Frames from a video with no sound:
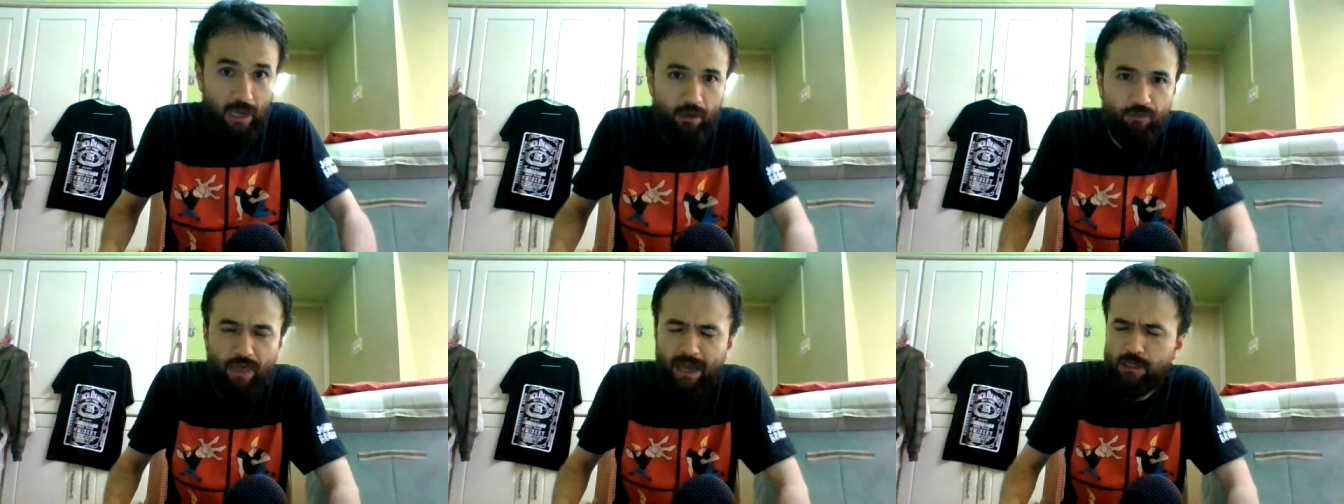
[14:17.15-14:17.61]

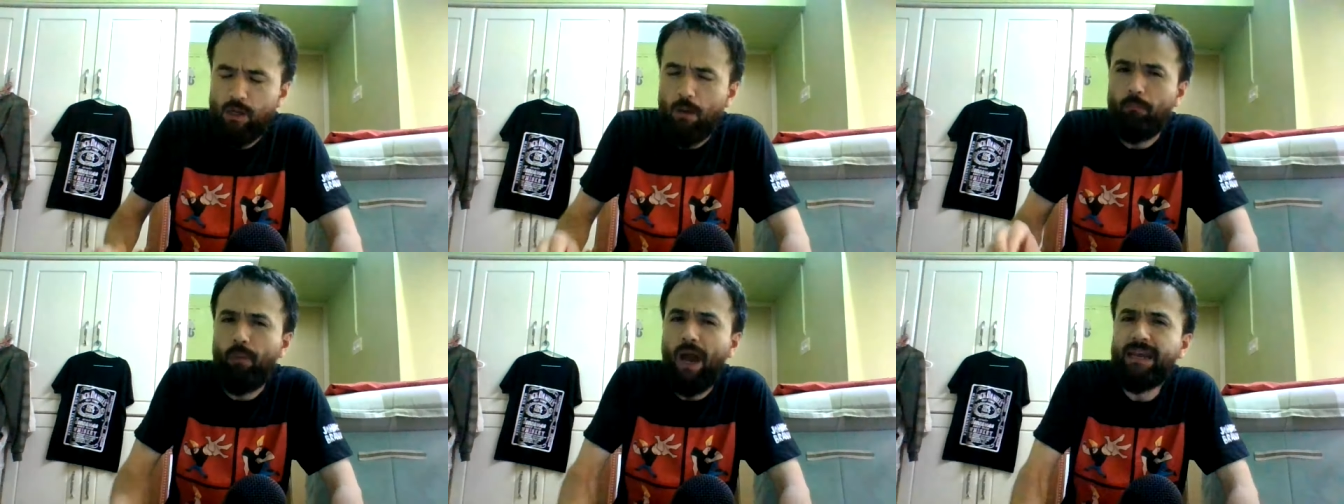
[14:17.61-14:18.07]
that
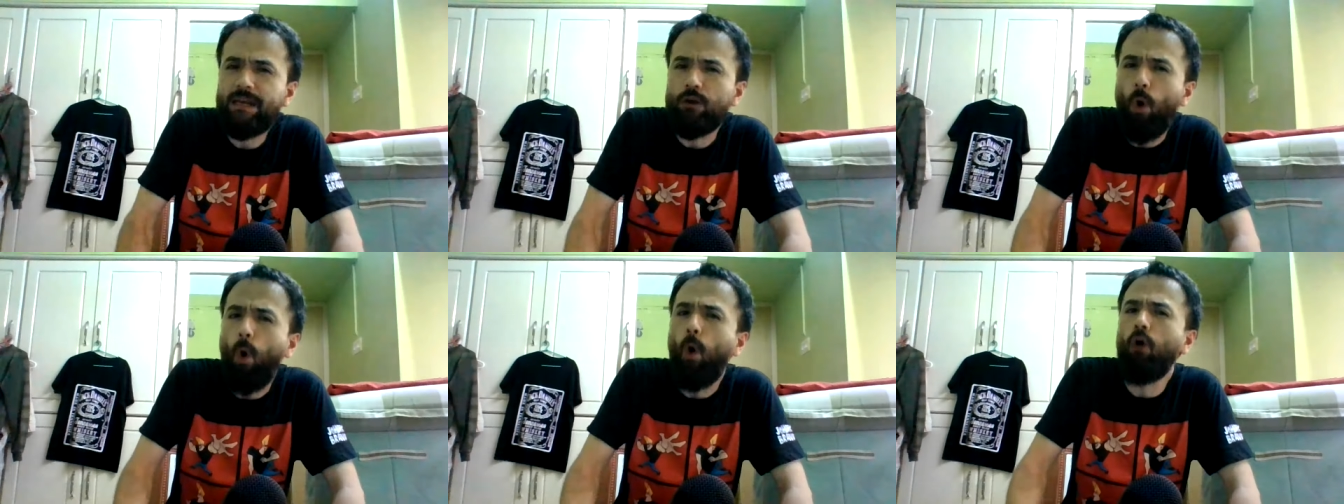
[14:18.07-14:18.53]

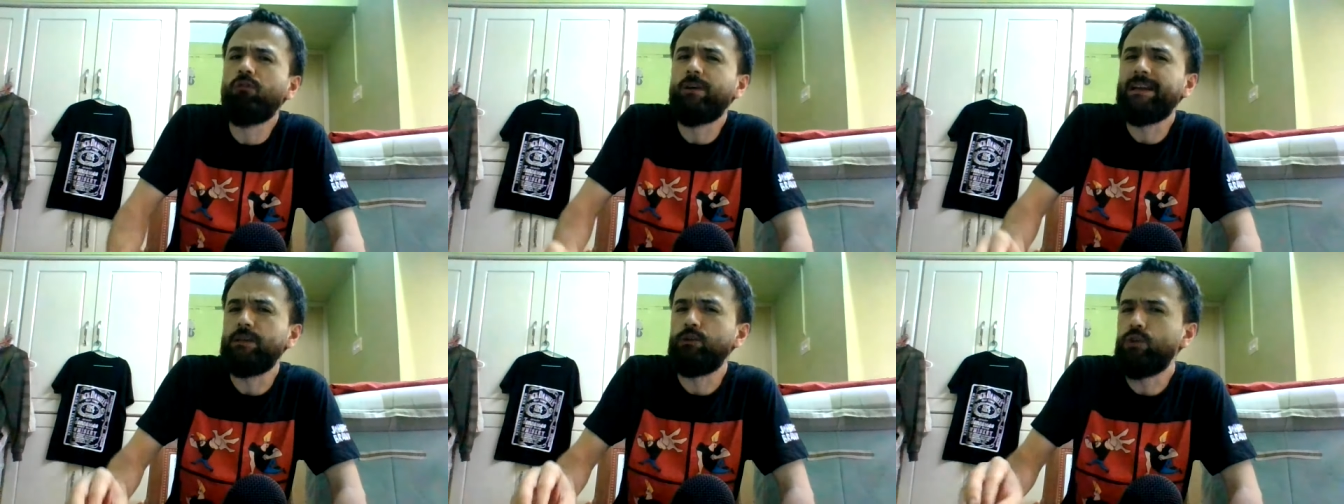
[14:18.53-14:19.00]
Biden
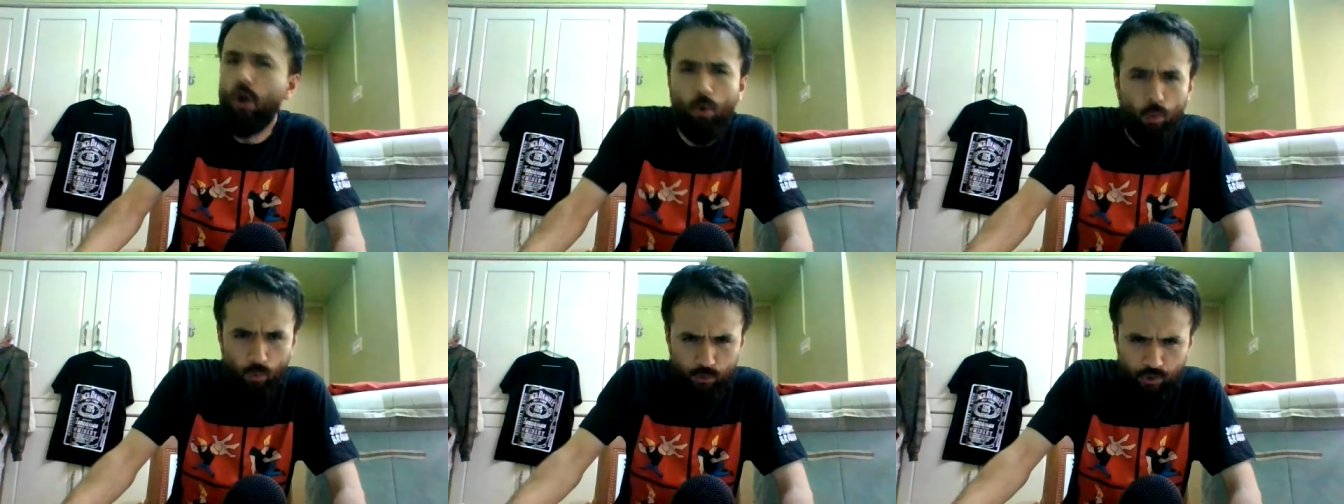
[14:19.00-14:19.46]
already
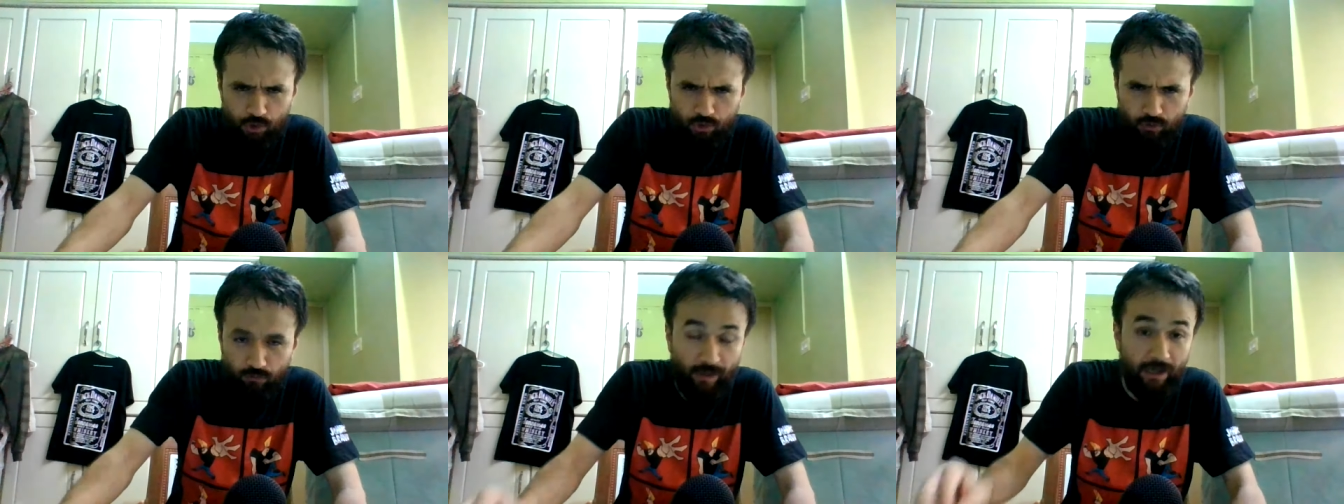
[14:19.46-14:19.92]

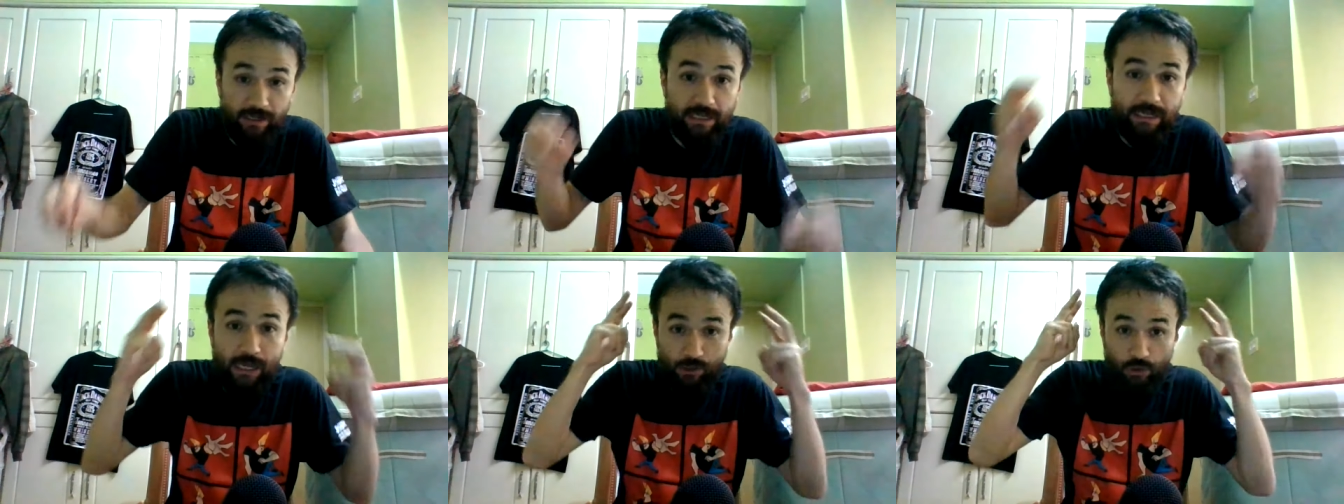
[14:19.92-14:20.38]
knows that
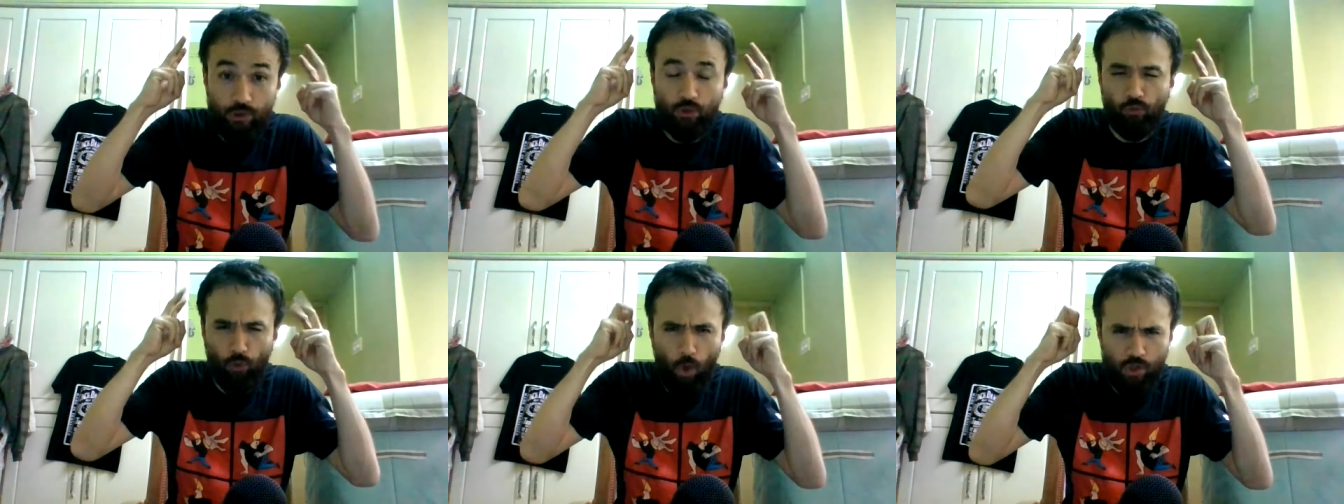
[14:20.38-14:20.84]
he has
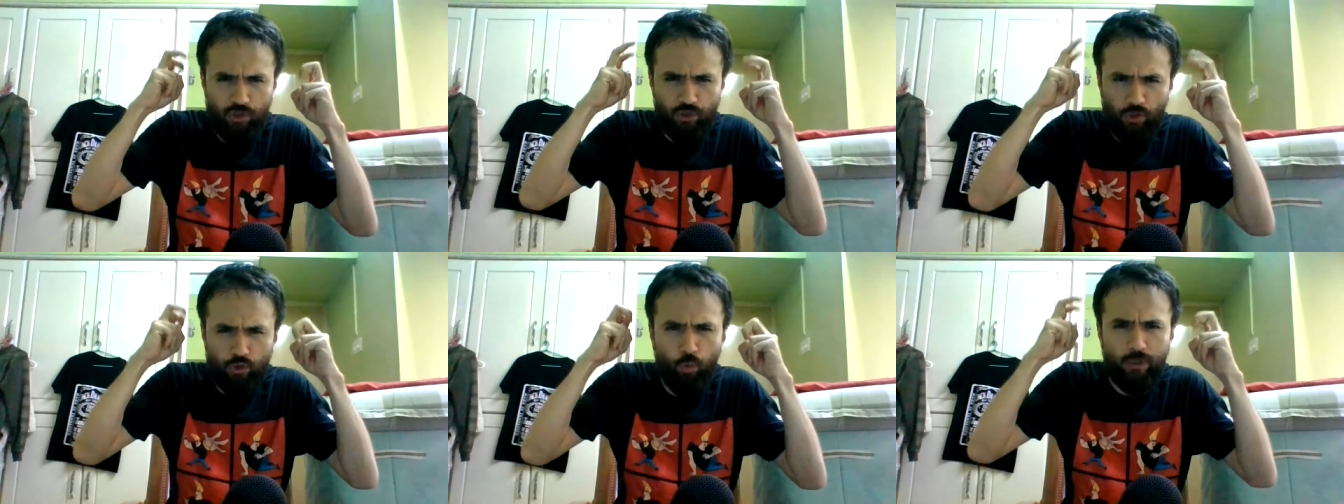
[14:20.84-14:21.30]

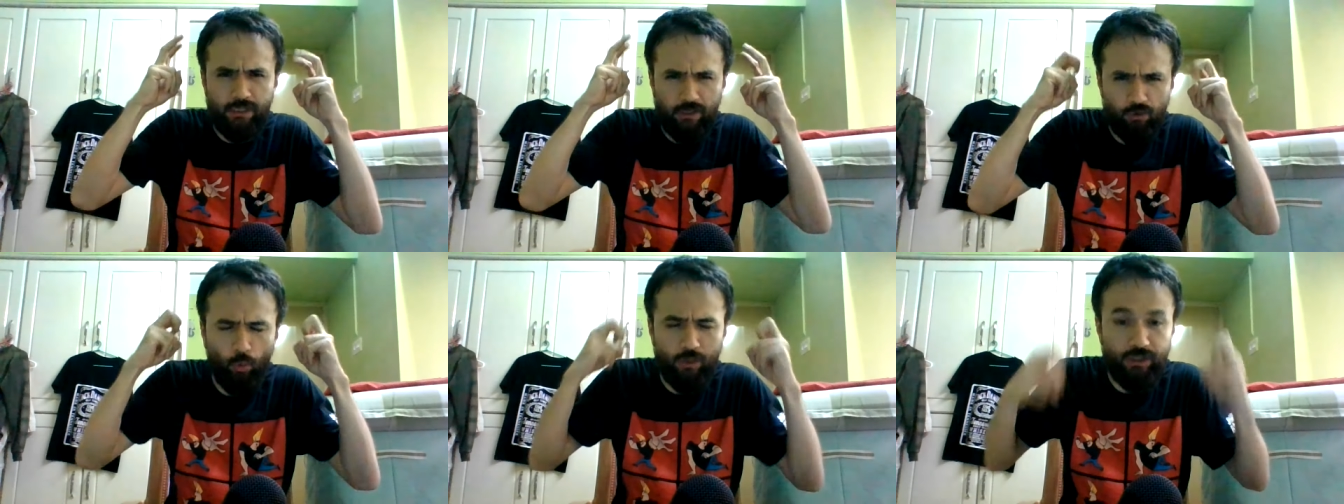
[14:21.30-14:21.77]
lost the
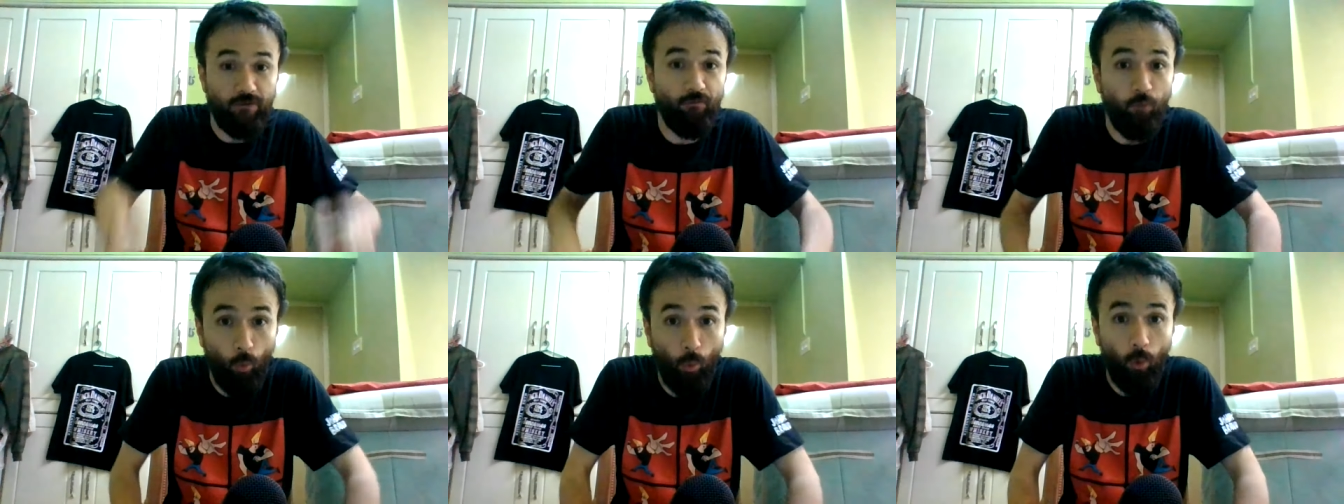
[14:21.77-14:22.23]

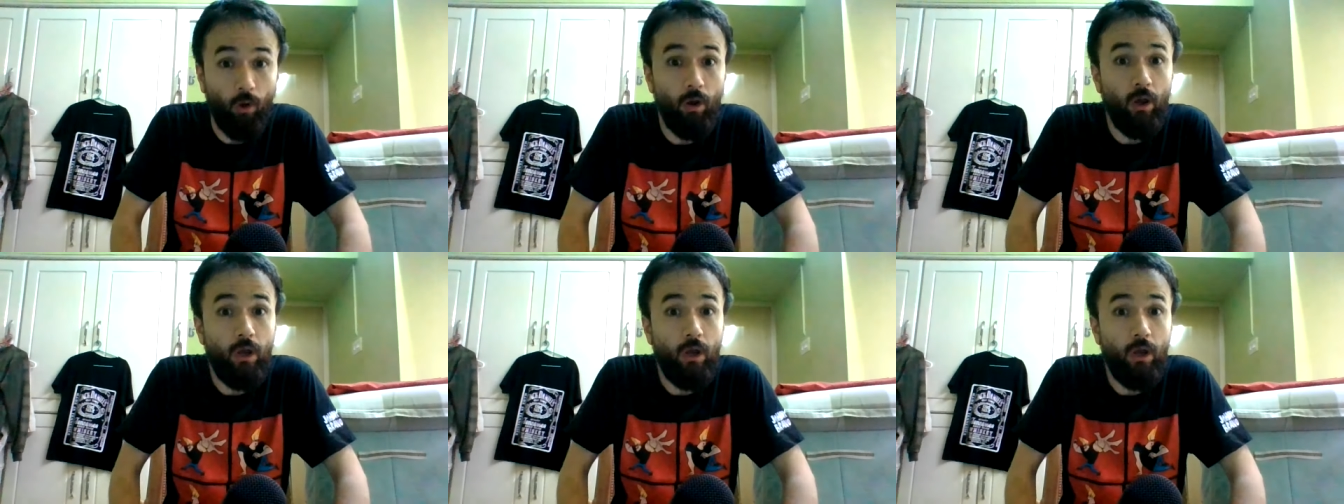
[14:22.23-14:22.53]
2024